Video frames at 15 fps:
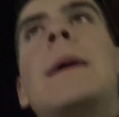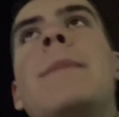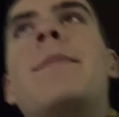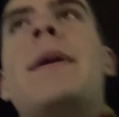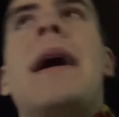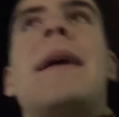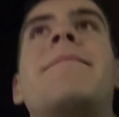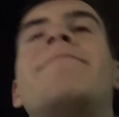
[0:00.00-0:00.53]

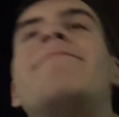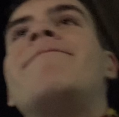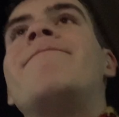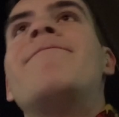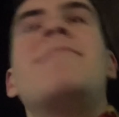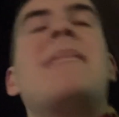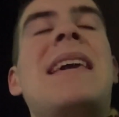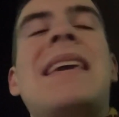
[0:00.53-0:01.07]
but
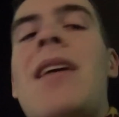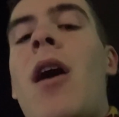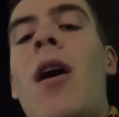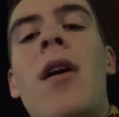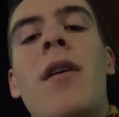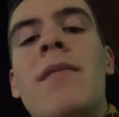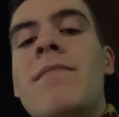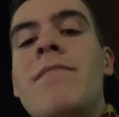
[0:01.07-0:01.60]
he
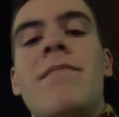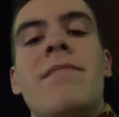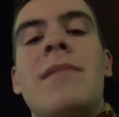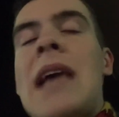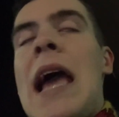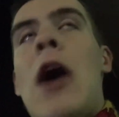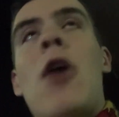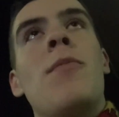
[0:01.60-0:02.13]
can't
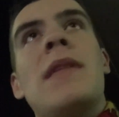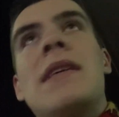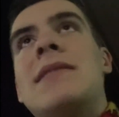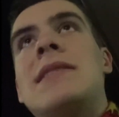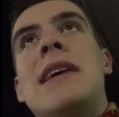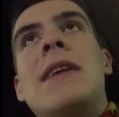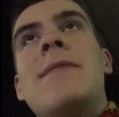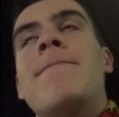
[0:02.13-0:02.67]
help this
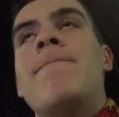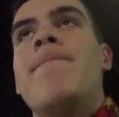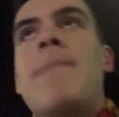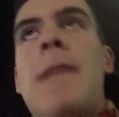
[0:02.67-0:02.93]
team.